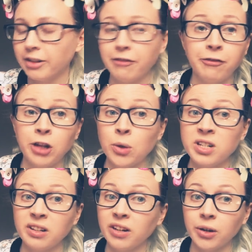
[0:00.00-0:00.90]

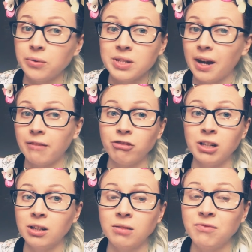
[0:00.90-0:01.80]
Floating goats aren't
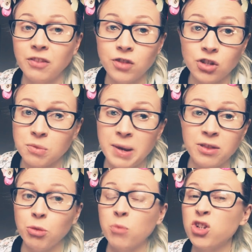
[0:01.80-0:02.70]
real. They've just made
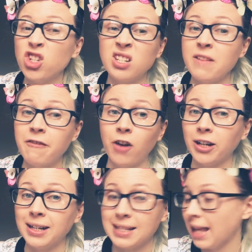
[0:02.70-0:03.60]
them up. Just in
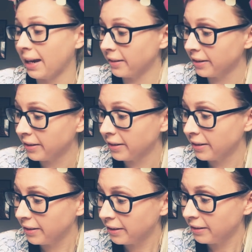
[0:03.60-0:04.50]
Phonics land.
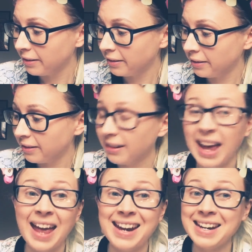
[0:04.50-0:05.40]

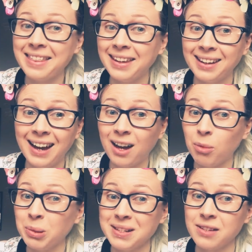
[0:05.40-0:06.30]
Anything
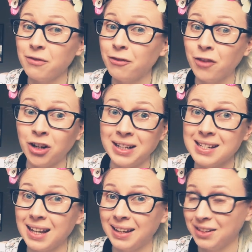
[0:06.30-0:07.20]
happens in
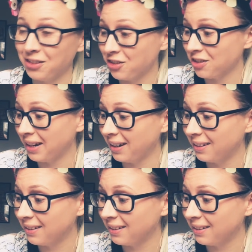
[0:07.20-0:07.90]
Phonics land, doesn't it?